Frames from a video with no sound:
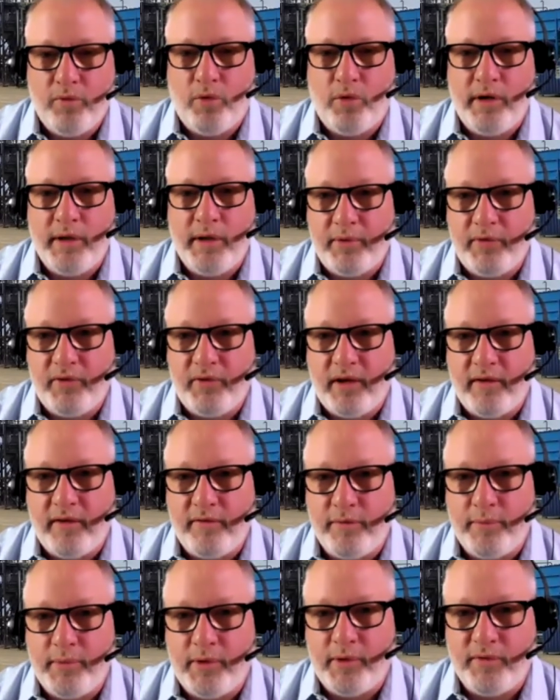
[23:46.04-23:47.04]

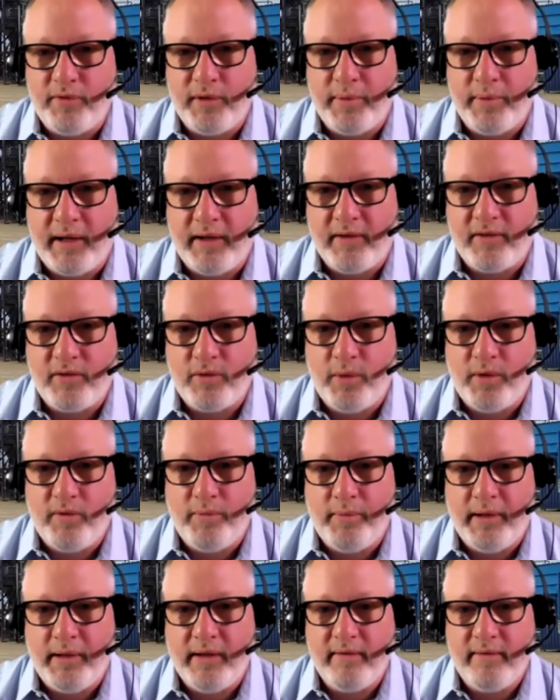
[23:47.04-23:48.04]
40% of them over the past
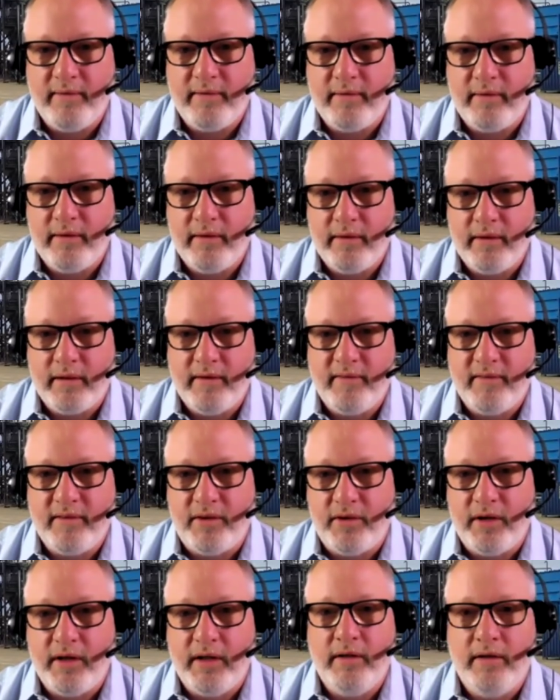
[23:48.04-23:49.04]
12 months,
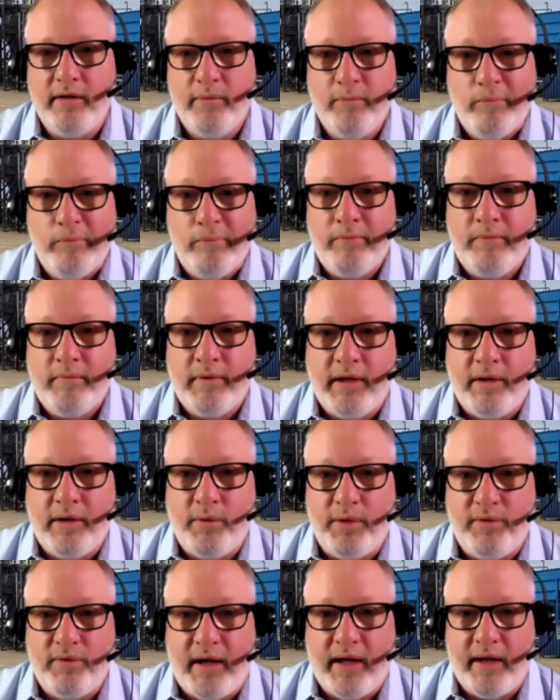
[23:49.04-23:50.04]
considering
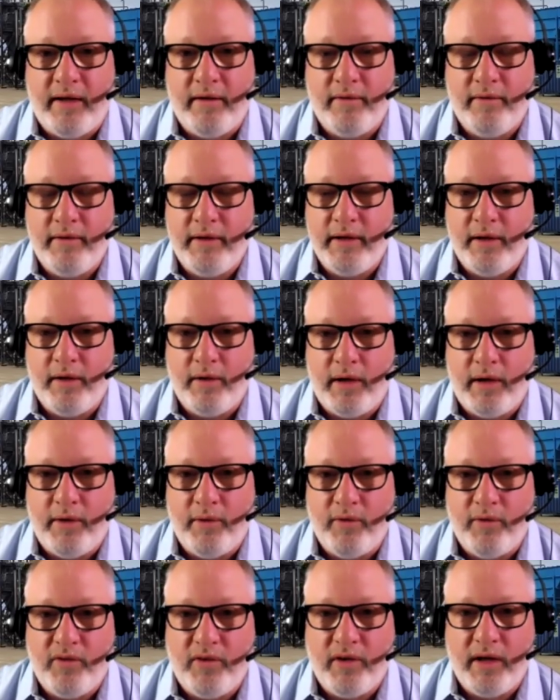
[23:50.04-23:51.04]
we've had
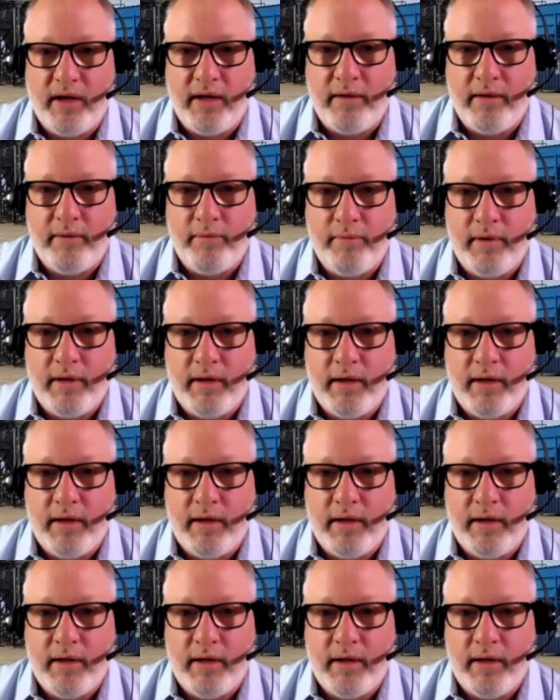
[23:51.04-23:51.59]
I would say